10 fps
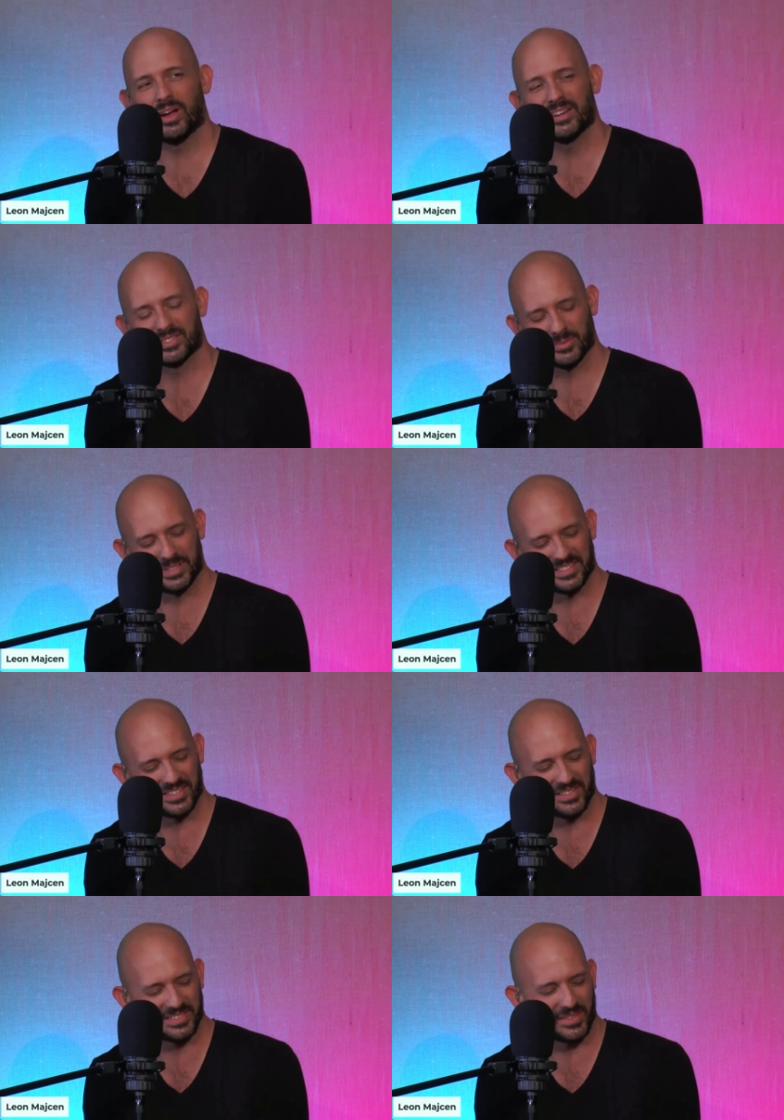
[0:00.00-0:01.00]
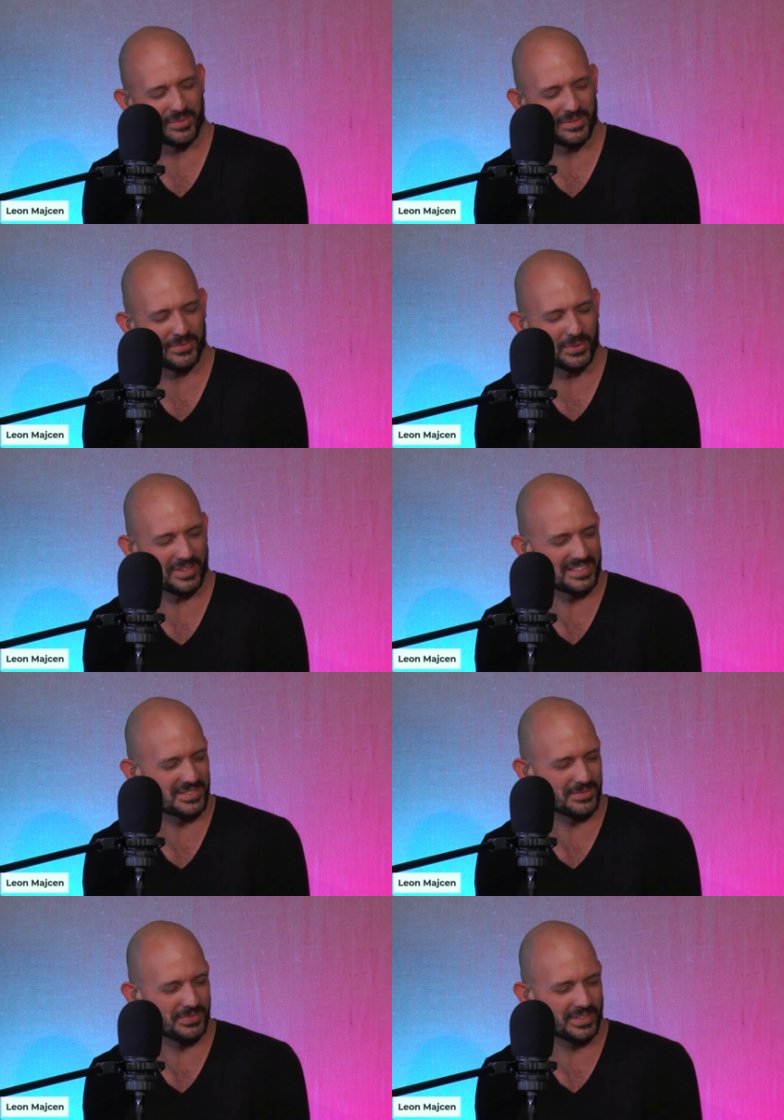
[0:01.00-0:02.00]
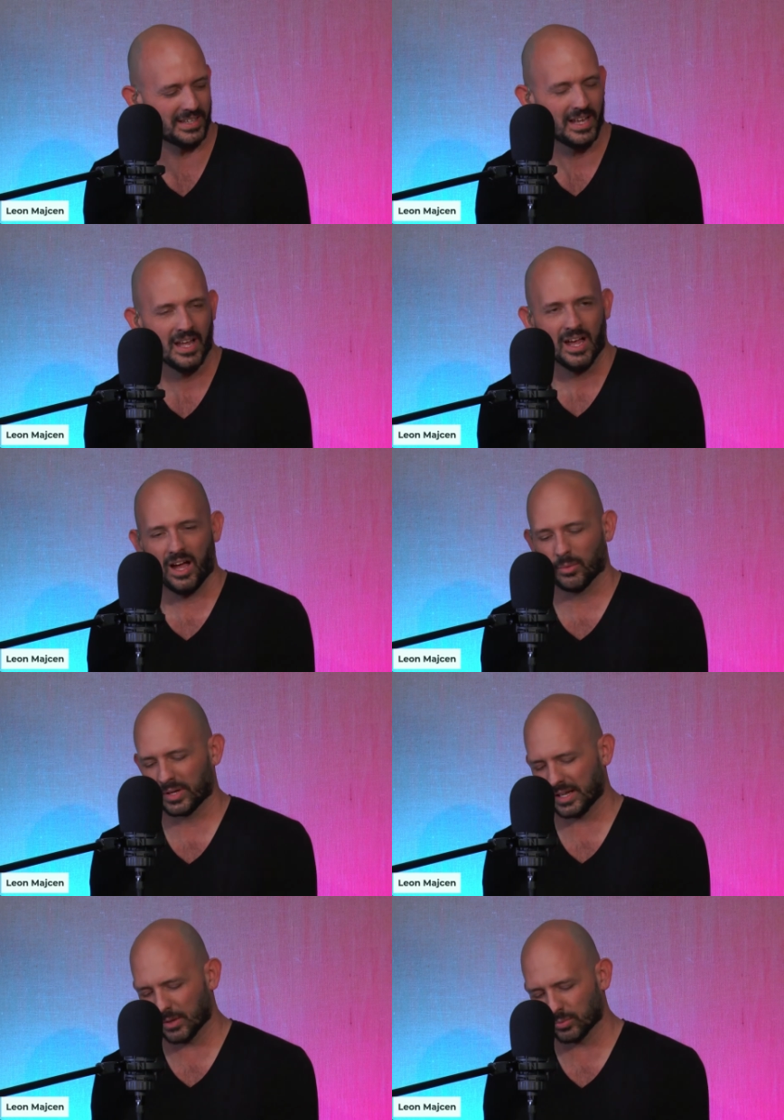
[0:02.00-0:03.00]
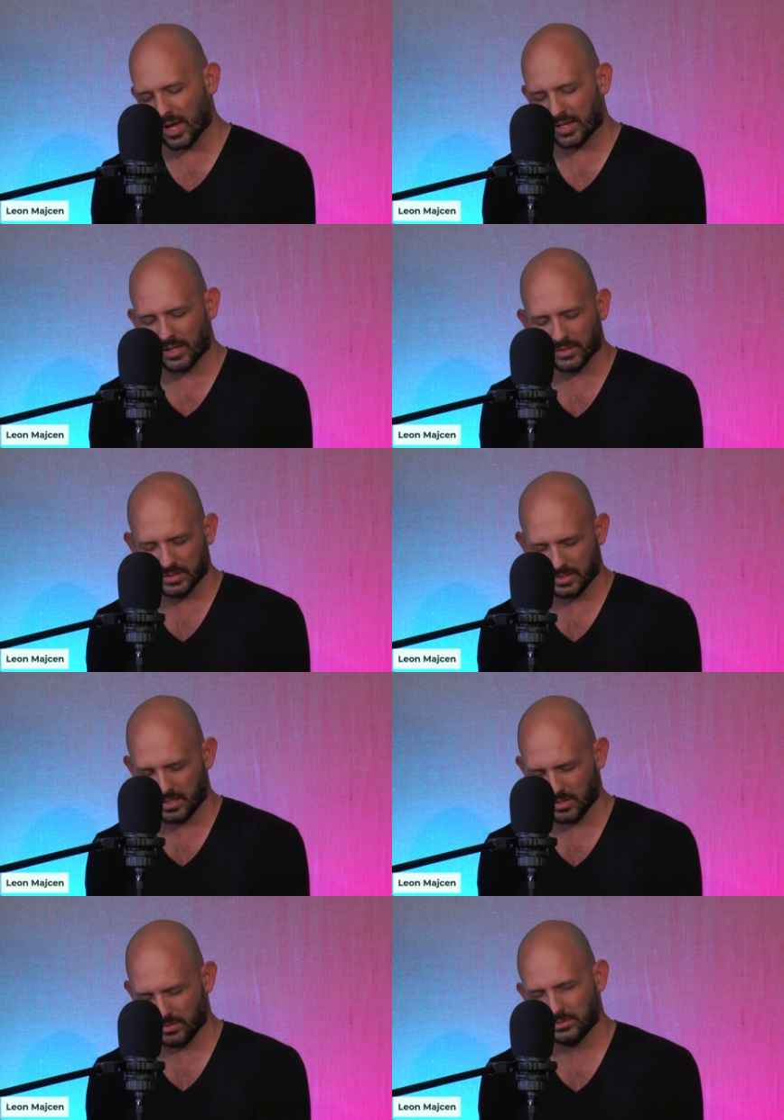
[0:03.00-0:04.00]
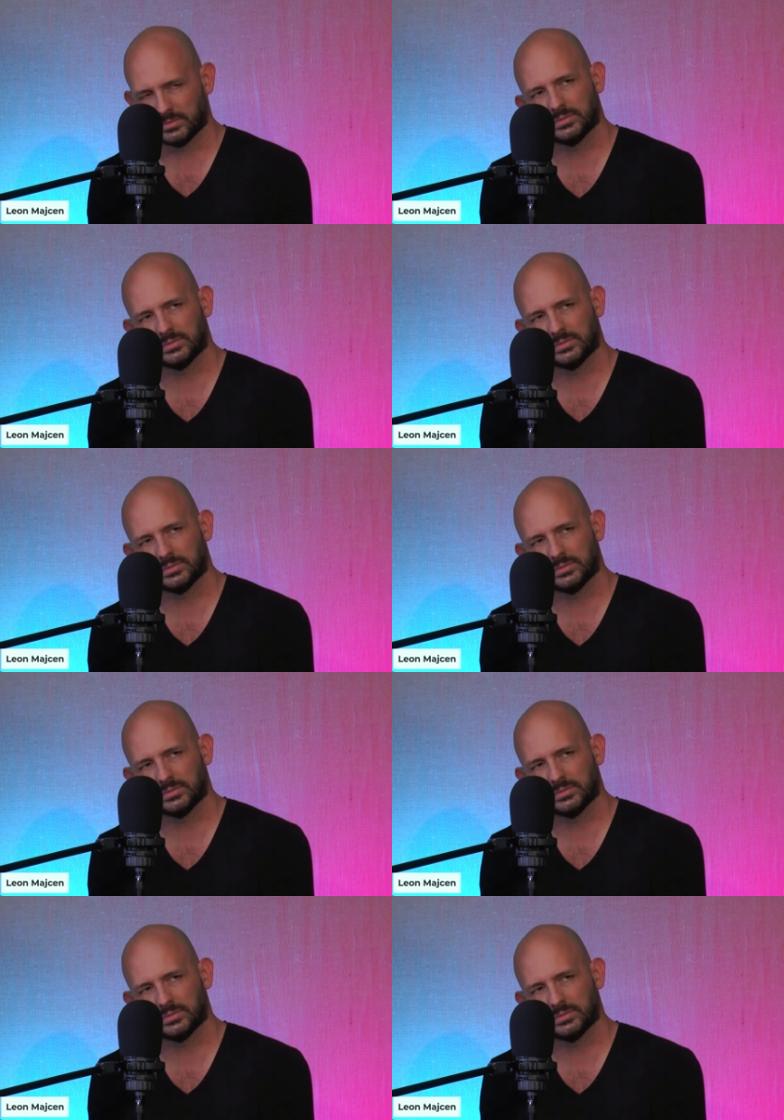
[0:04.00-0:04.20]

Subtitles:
why are so many songs in 3/4? That's so funny. We're going to get Rock Helton in here.